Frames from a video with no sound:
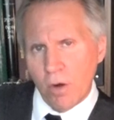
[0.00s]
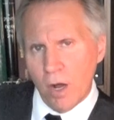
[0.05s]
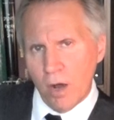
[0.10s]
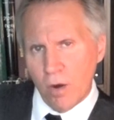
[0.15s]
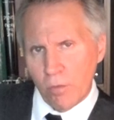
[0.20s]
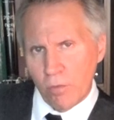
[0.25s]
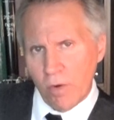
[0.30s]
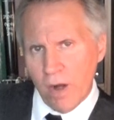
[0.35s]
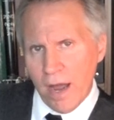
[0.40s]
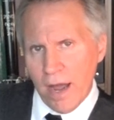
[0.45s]

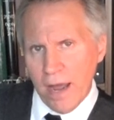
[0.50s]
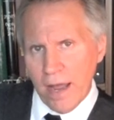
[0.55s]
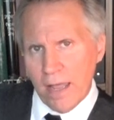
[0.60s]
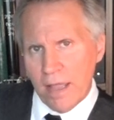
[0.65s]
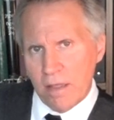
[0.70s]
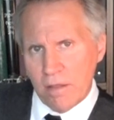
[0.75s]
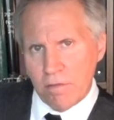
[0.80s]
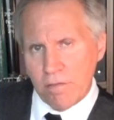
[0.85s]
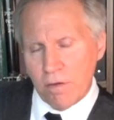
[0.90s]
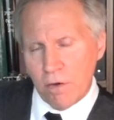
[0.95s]

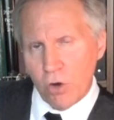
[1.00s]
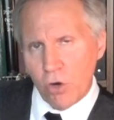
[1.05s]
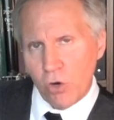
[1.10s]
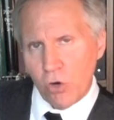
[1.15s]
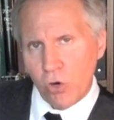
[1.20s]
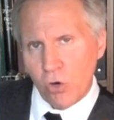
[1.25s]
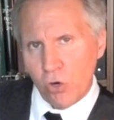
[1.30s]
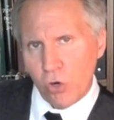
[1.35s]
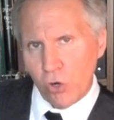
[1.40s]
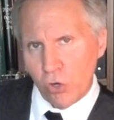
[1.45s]
Arrive
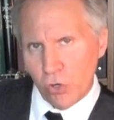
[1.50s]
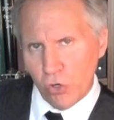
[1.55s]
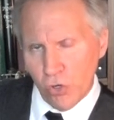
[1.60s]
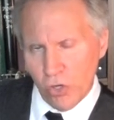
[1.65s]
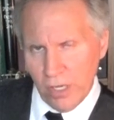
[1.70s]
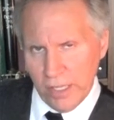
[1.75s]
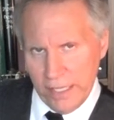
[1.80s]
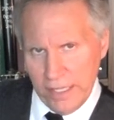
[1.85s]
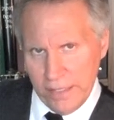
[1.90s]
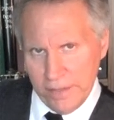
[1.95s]

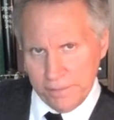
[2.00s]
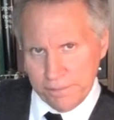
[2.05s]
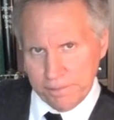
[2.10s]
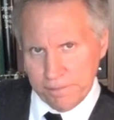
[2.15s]
early.